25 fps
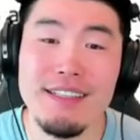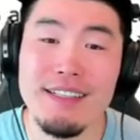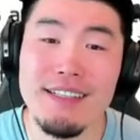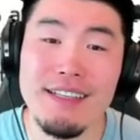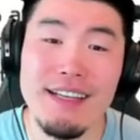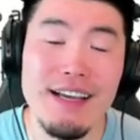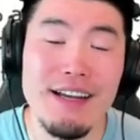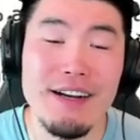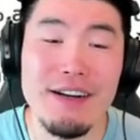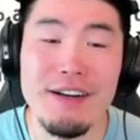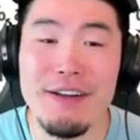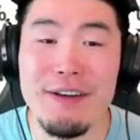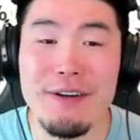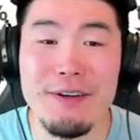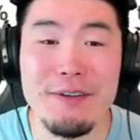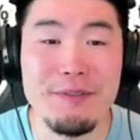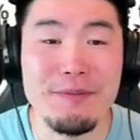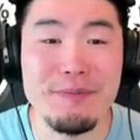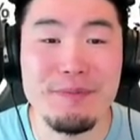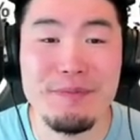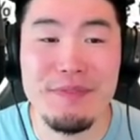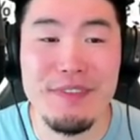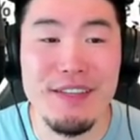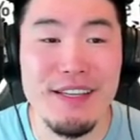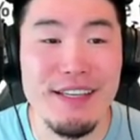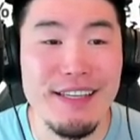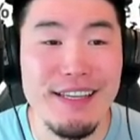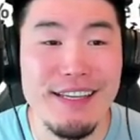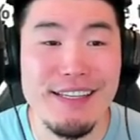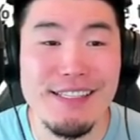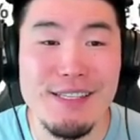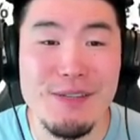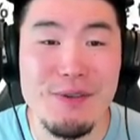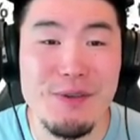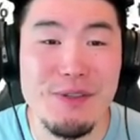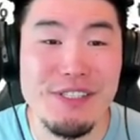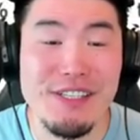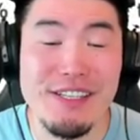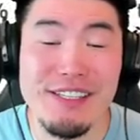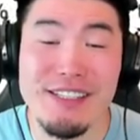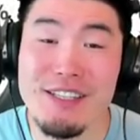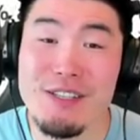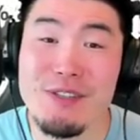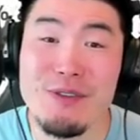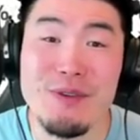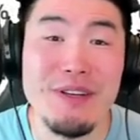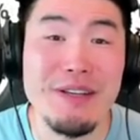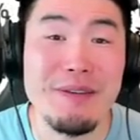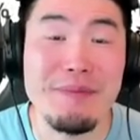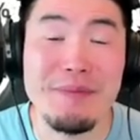I don't know. I guess it was just a
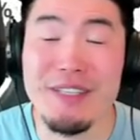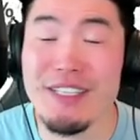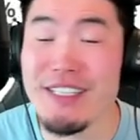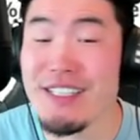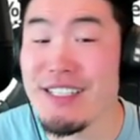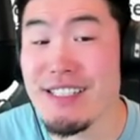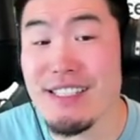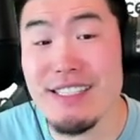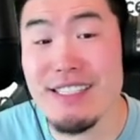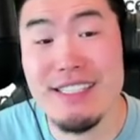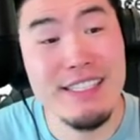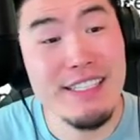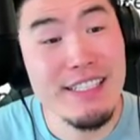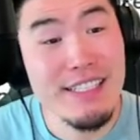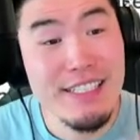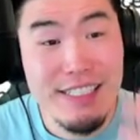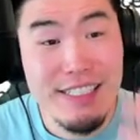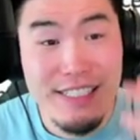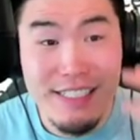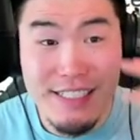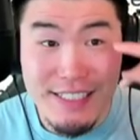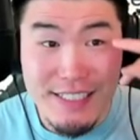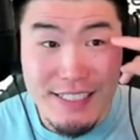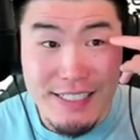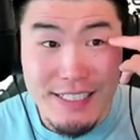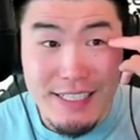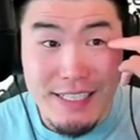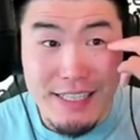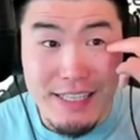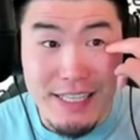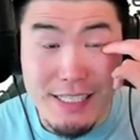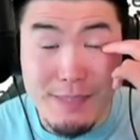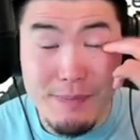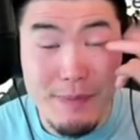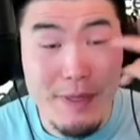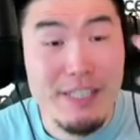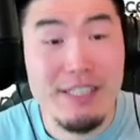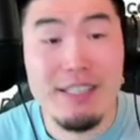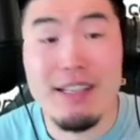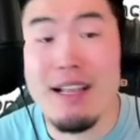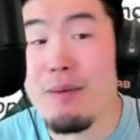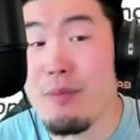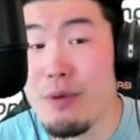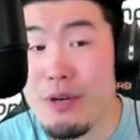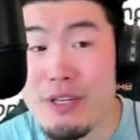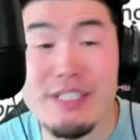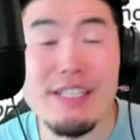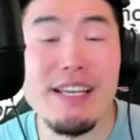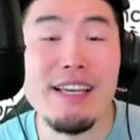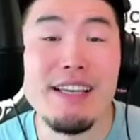dream because this makes a lot
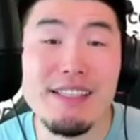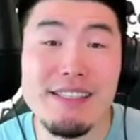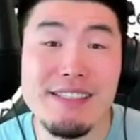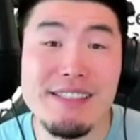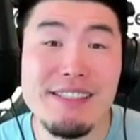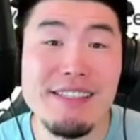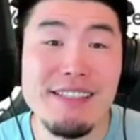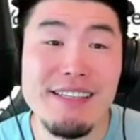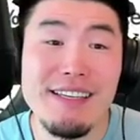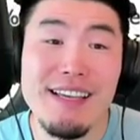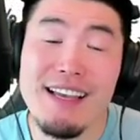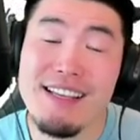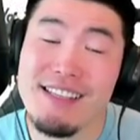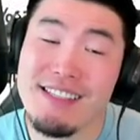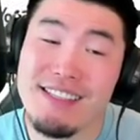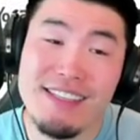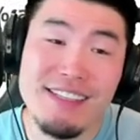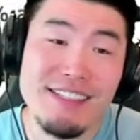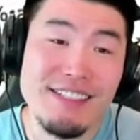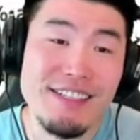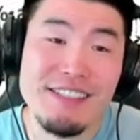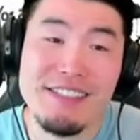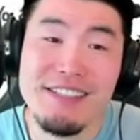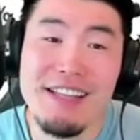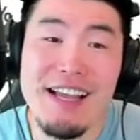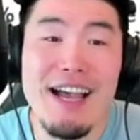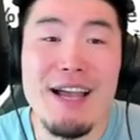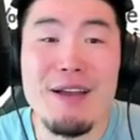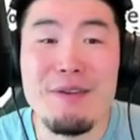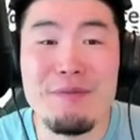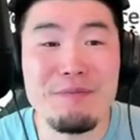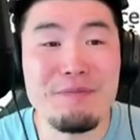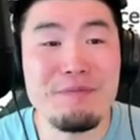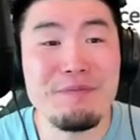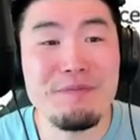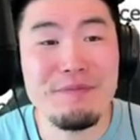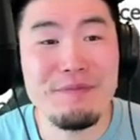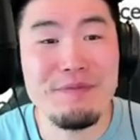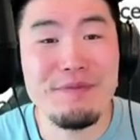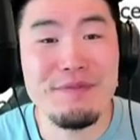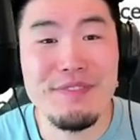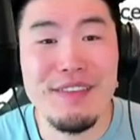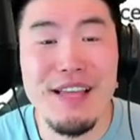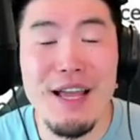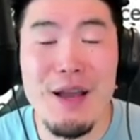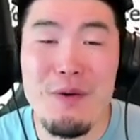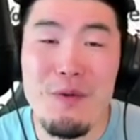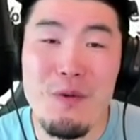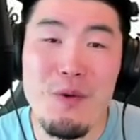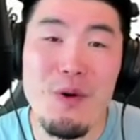more sense. It's, it's just I,
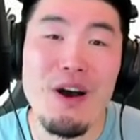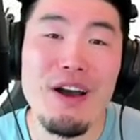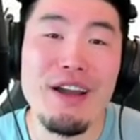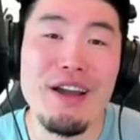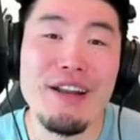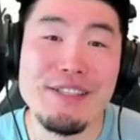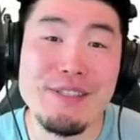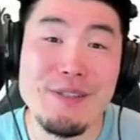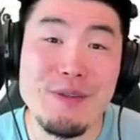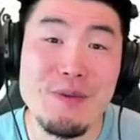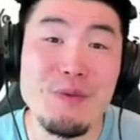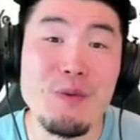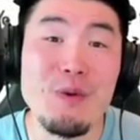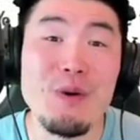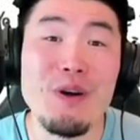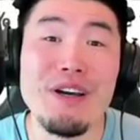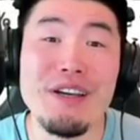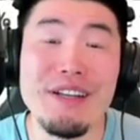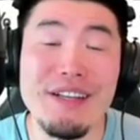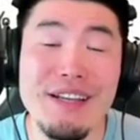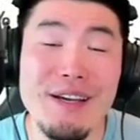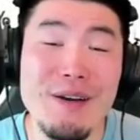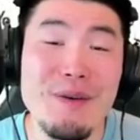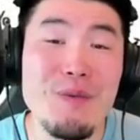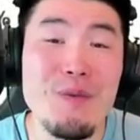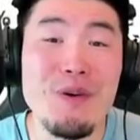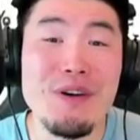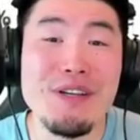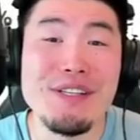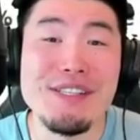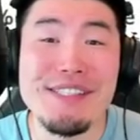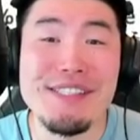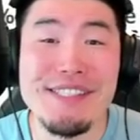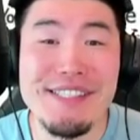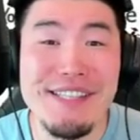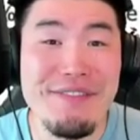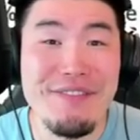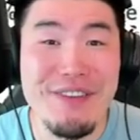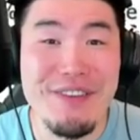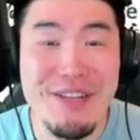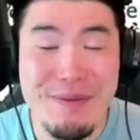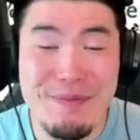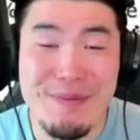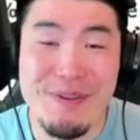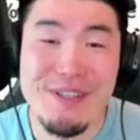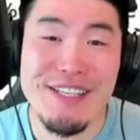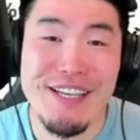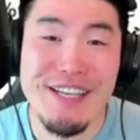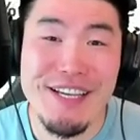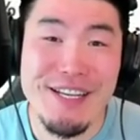I wanted to run a
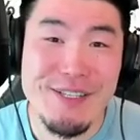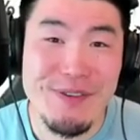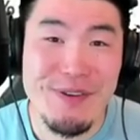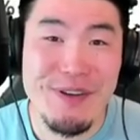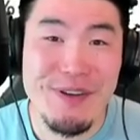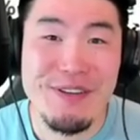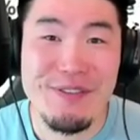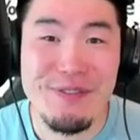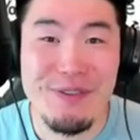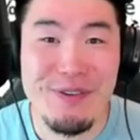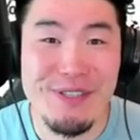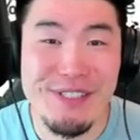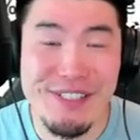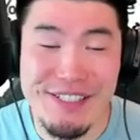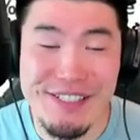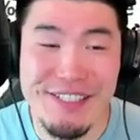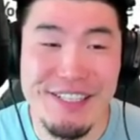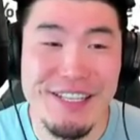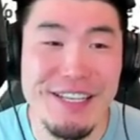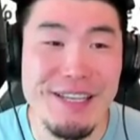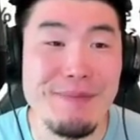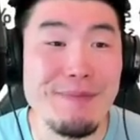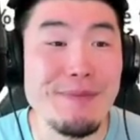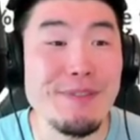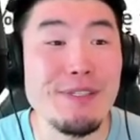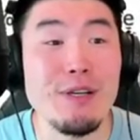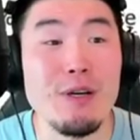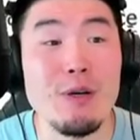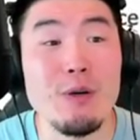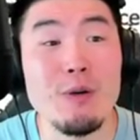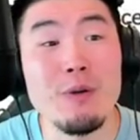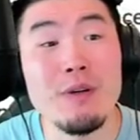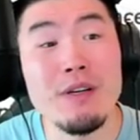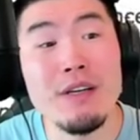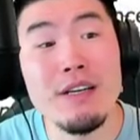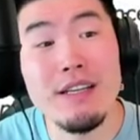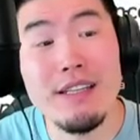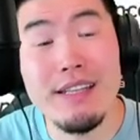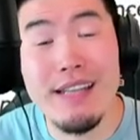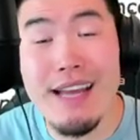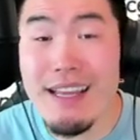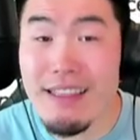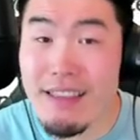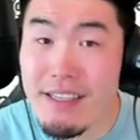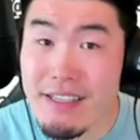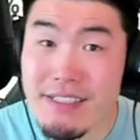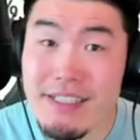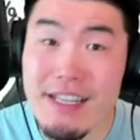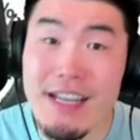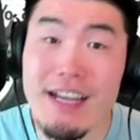170% joined forces team. So not
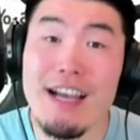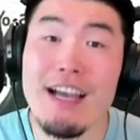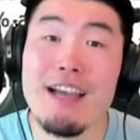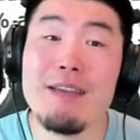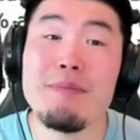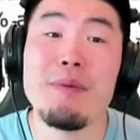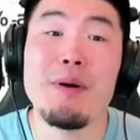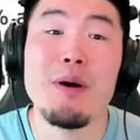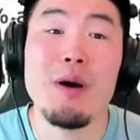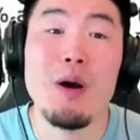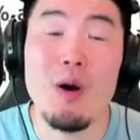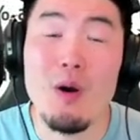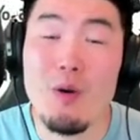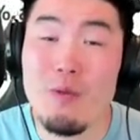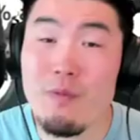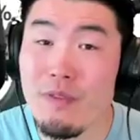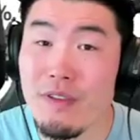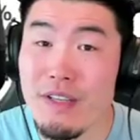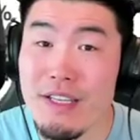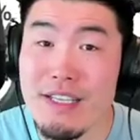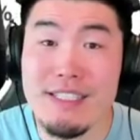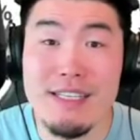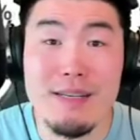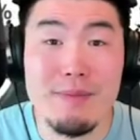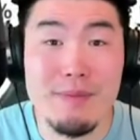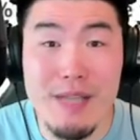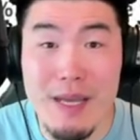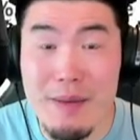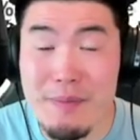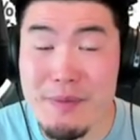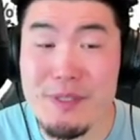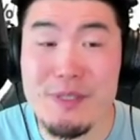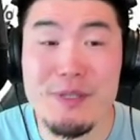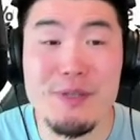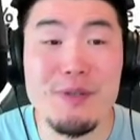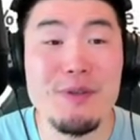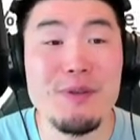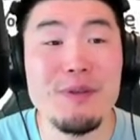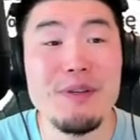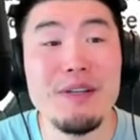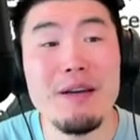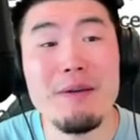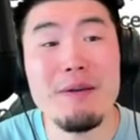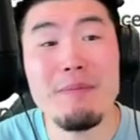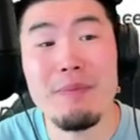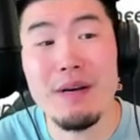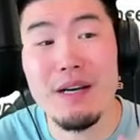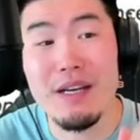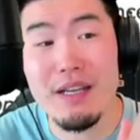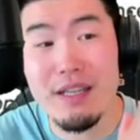this time. Hopefully sometime soon,
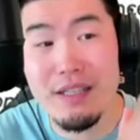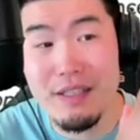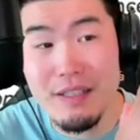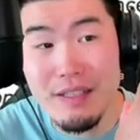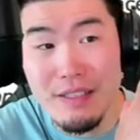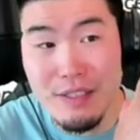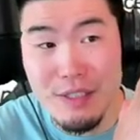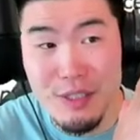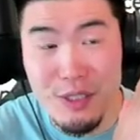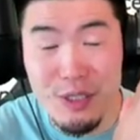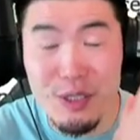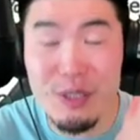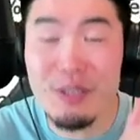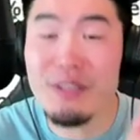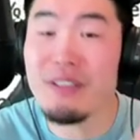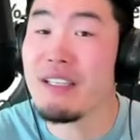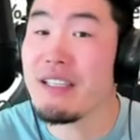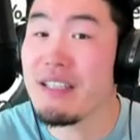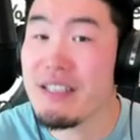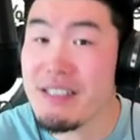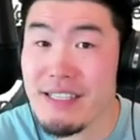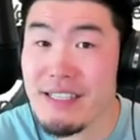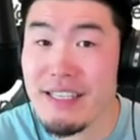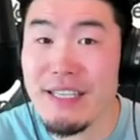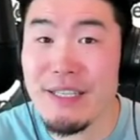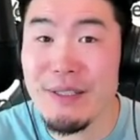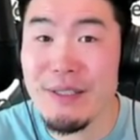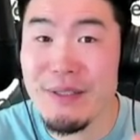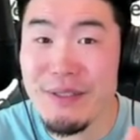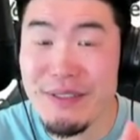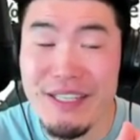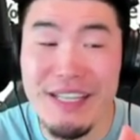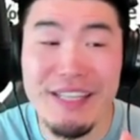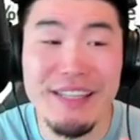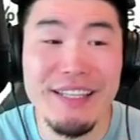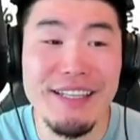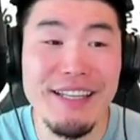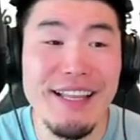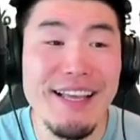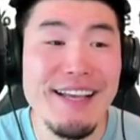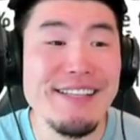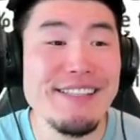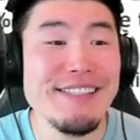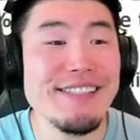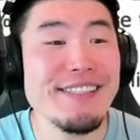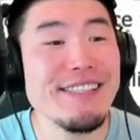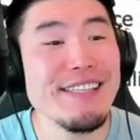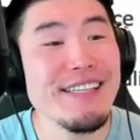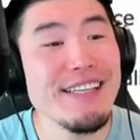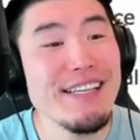but good leader skill
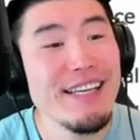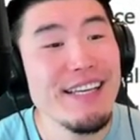nonetheless.